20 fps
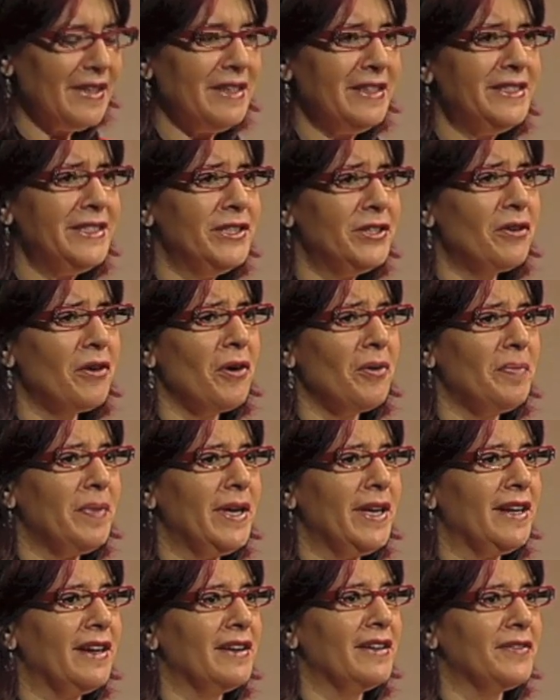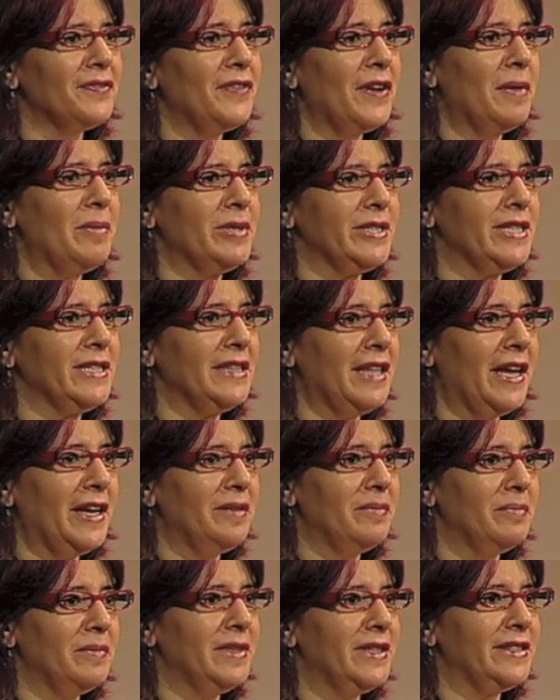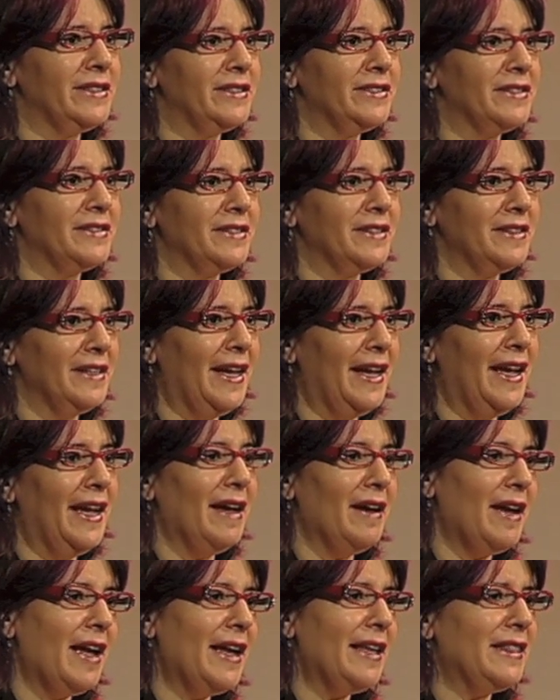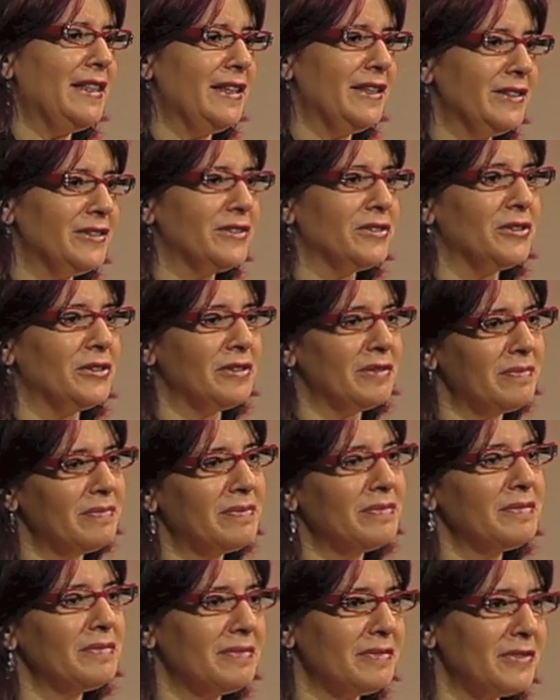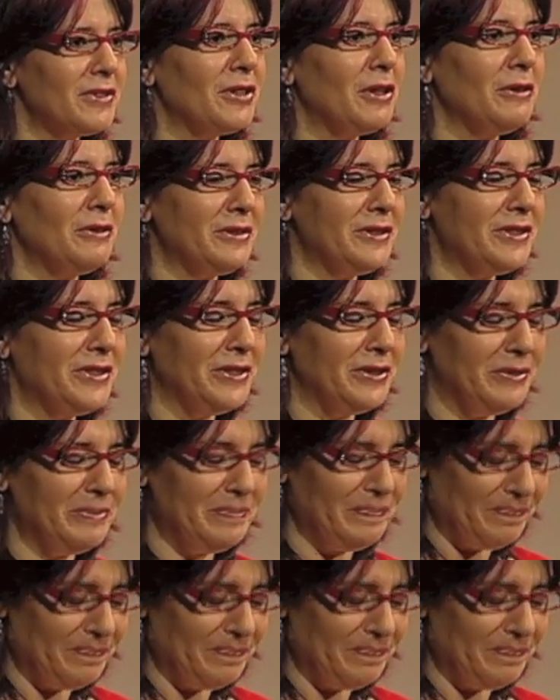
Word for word: Diderot being a famous Enlightenment atheist or close to.